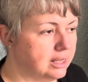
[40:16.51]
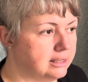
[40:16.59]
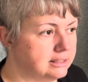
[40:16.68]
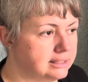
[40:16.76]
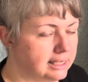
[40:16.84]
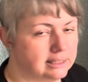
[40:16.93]

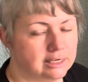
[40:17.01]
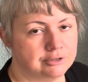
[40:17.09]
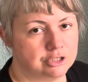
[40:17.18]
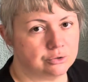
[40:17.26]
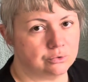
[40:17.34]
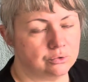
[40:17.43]
And secondary
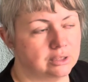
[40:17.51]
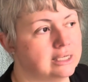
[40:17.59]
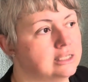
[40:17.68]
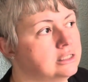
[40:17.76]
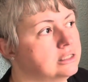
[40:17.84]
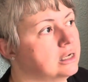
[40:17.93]
school
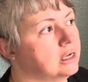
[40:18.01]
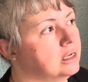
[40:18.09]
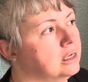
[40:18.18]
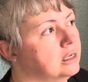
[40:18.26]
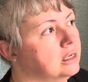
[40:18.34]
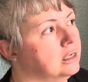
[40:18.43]
is
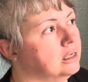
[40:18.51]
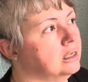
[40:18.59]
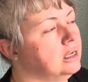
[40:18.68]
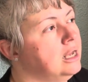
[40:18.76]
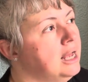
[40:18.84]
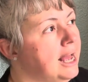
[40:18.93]

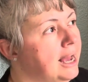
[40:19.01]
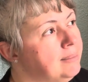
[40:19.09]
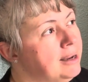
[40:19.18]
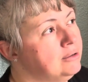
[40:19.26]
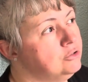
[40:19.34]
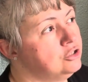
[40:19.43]

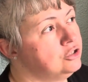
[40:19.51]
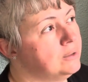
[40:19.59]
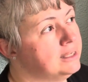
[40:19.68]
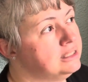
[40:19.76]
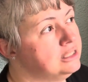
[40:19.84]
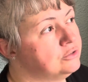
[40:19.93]
about
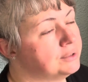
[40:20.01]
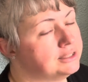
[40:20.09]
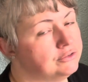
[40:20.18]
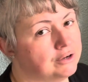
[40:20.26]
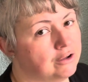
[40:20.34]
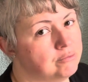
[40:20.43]

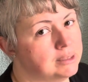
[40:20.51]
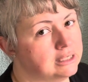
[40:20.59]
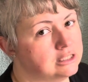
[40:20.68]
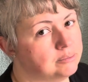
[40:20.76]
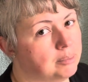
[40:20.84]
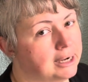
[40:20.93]
20-25
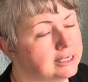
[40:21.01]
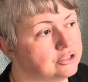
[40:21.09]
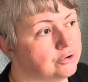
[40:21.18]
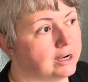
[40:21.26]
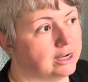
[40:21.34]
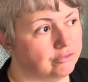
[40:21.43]
minutes bike
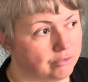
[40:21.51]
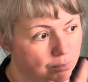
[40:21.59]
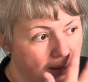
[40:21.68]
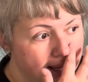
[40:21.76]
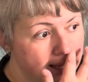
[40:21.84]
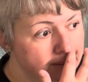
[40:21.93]
drive
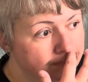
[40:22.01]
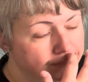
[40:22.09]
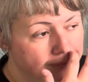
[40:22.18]
away.